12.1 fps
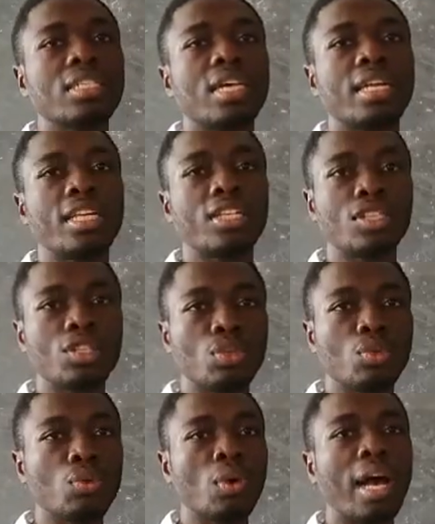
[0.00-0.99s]
and then
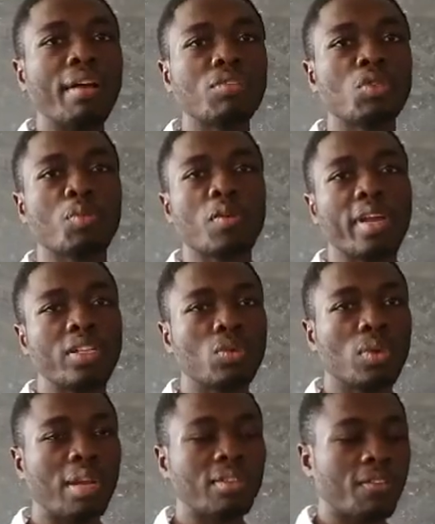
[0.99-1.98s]
you have to provide
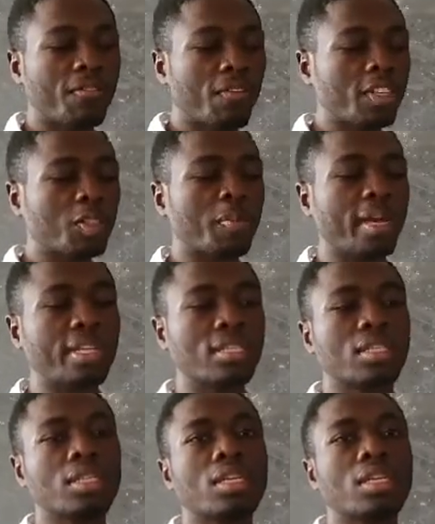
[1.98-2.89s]
two graphs. The first part